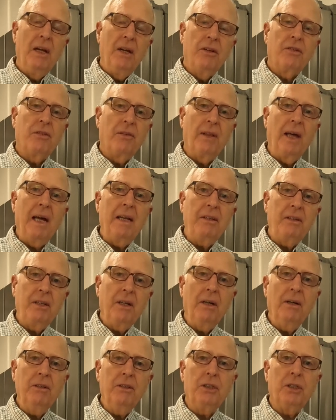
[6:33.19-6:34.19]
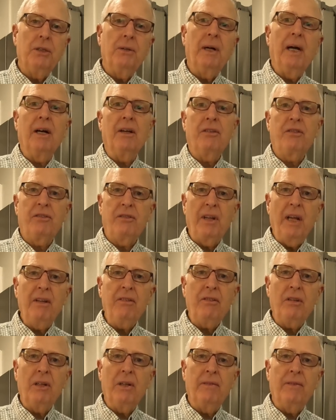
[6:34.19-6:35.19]
So that tells you how
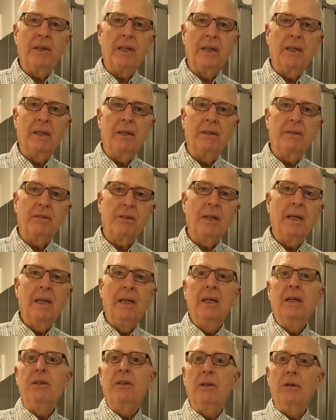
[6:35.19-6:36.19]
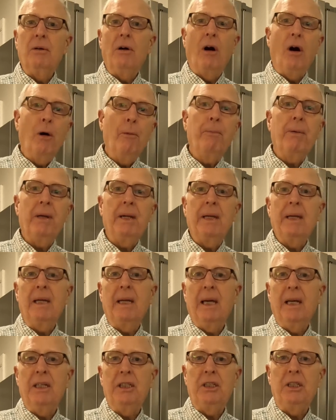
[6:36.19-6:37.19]
sensitive it is to
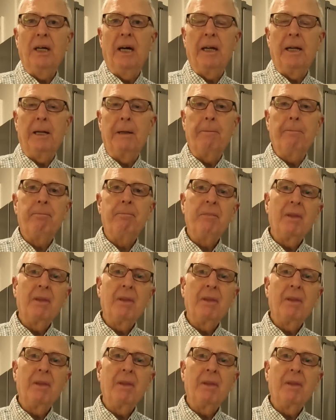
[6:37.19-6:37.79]
opening and shutting.